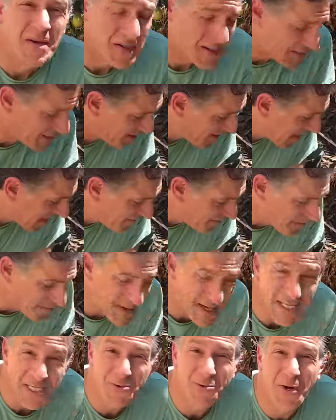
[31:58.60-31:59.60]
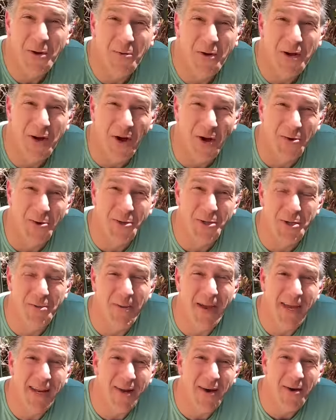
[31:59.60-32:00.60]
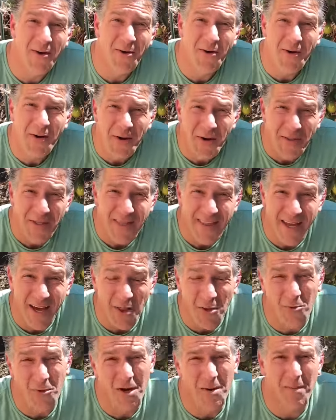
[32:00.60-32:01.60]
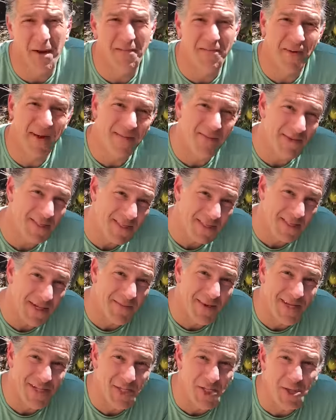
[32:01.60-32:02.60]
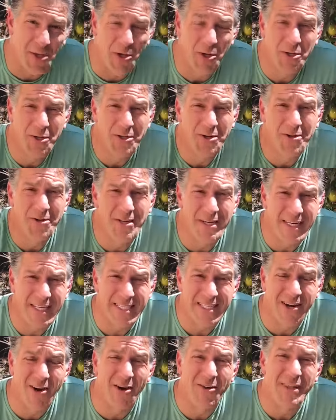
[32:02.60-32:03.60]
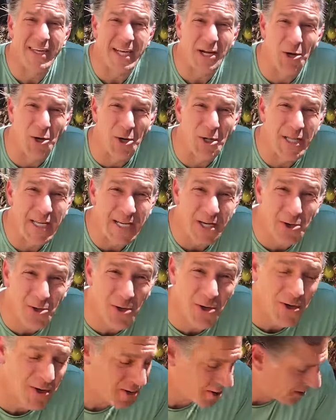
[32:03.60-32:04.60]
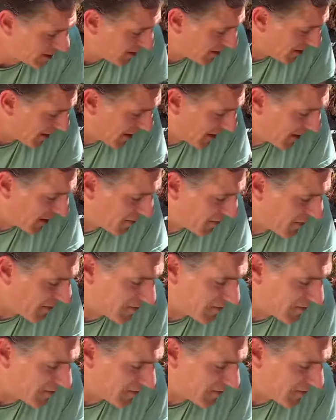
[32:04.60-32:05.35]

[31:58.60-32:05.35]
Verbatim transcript: Aside from my Sweet one hundred tomato, the other one of my favorites, as I mentioned earlier, is called the Early Girl um,